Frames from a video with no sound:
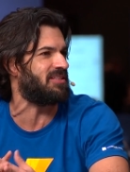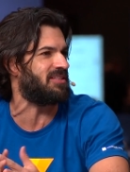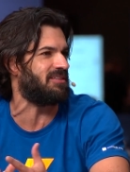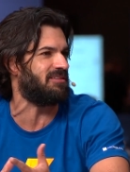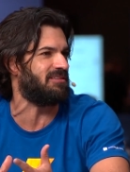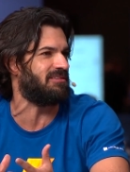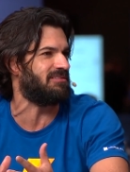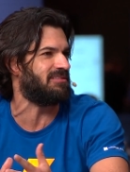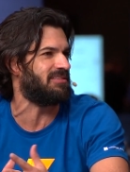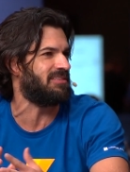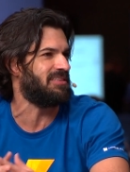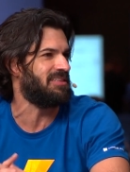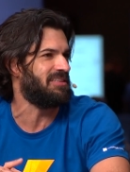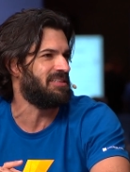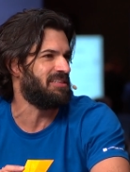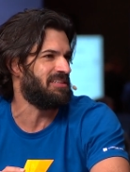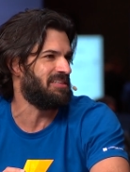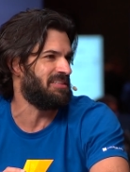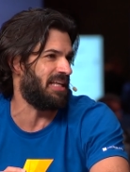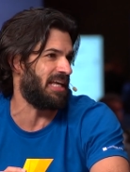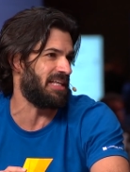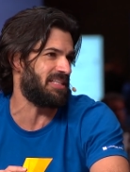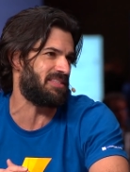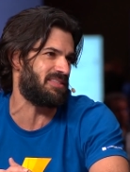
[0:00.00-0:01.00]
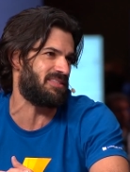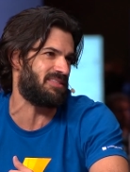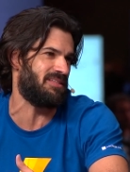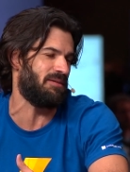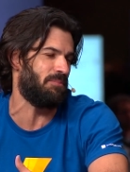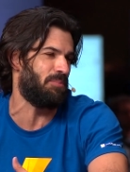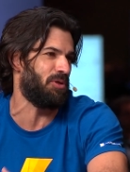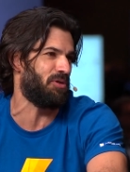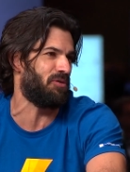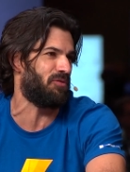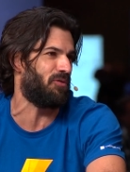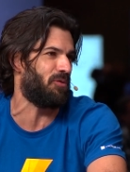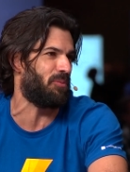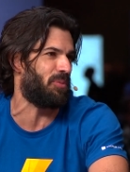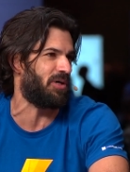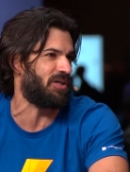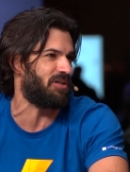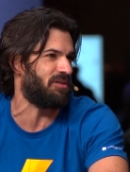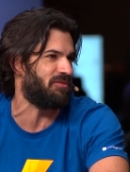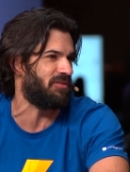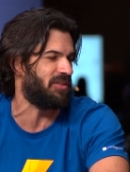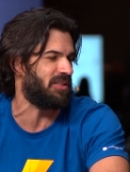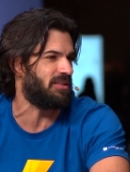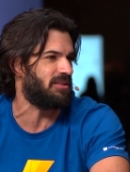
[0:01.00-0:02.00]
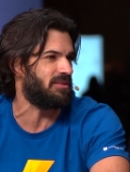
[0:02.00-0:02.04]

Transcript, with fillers: So that's the beautiful part of it.